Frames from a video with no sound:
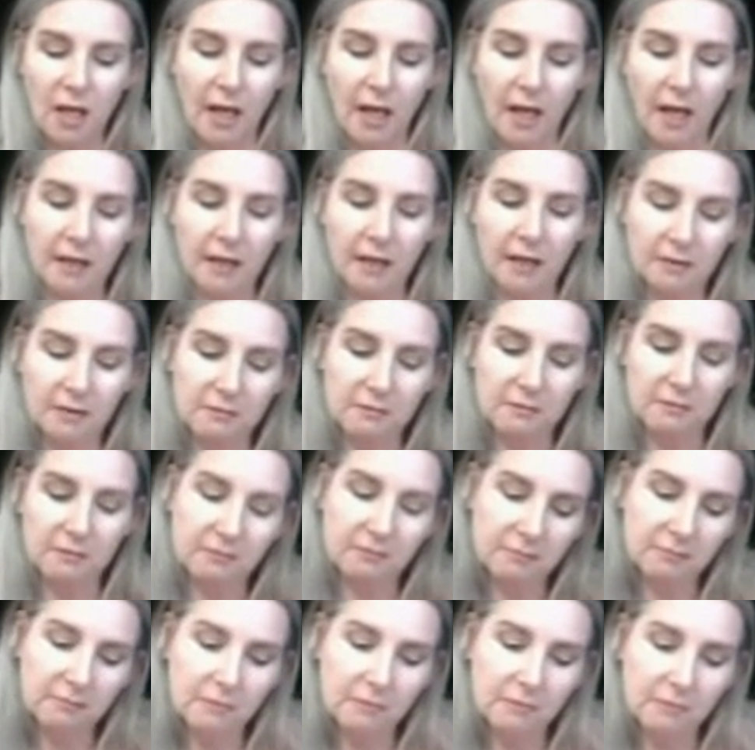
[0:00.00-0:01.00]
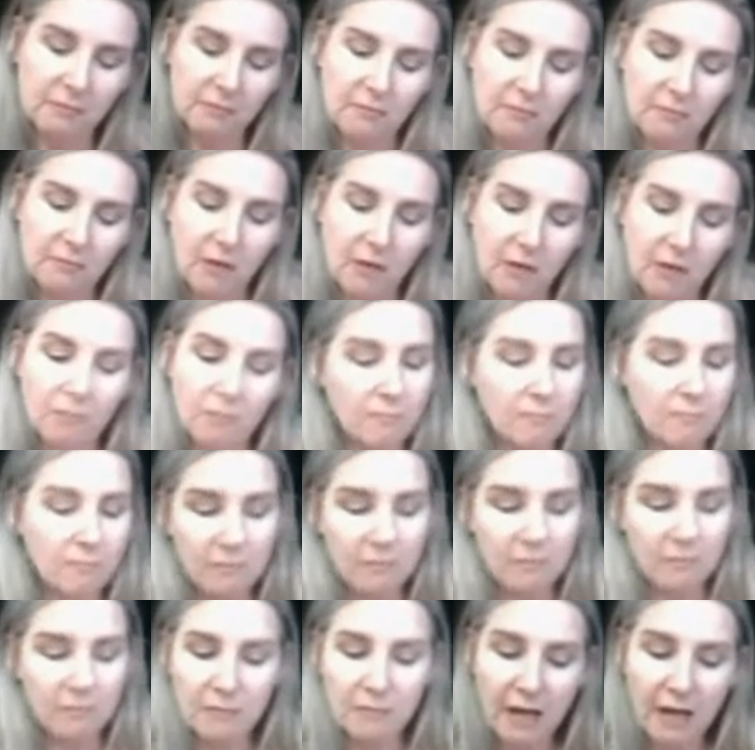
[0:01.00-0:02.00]
And
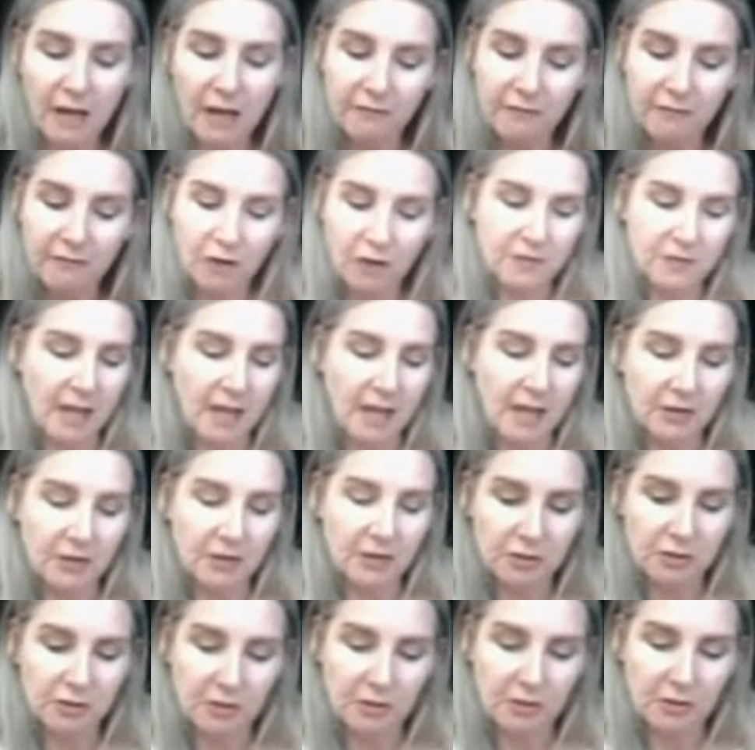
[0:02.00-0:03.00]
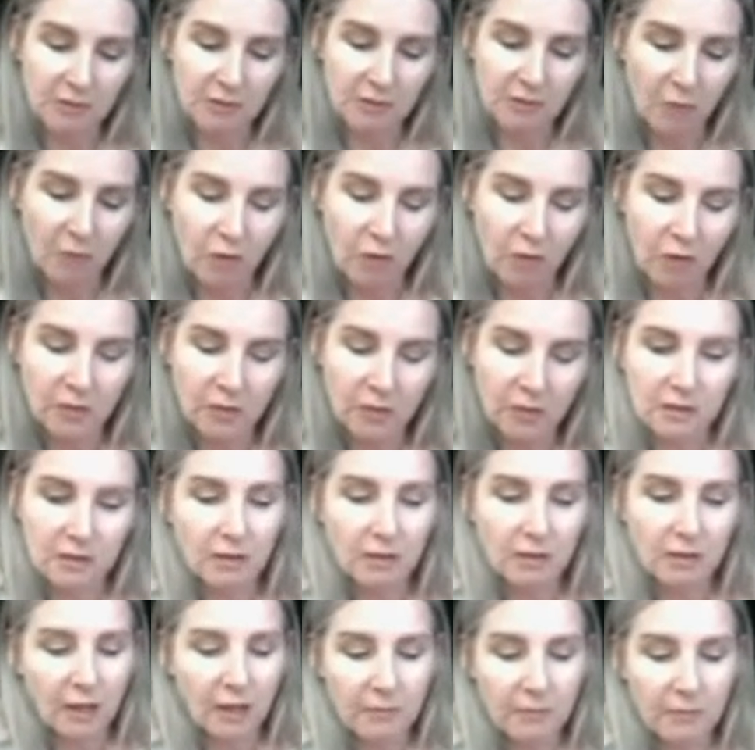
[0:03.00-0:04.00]
love goes out to you at the moment,
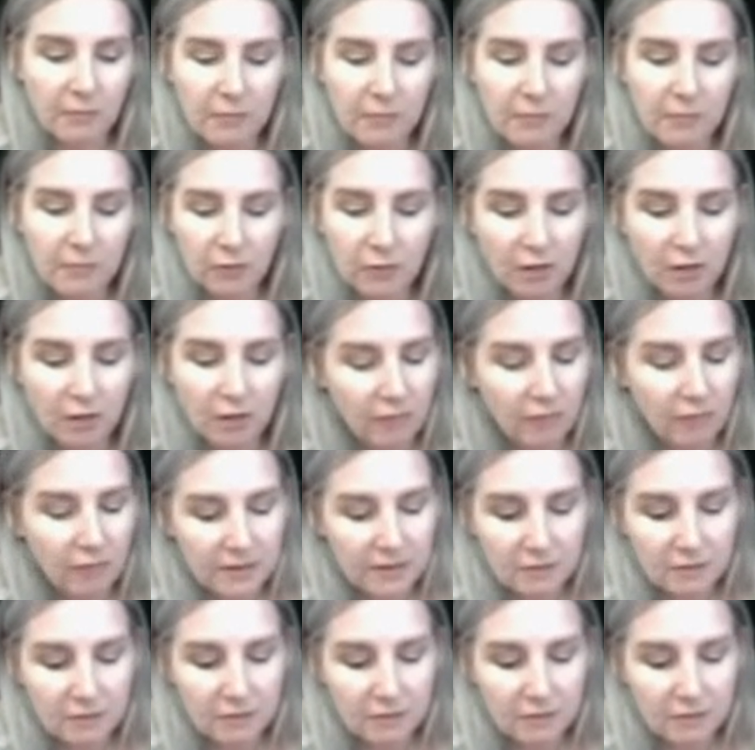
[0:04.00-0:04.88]
people that are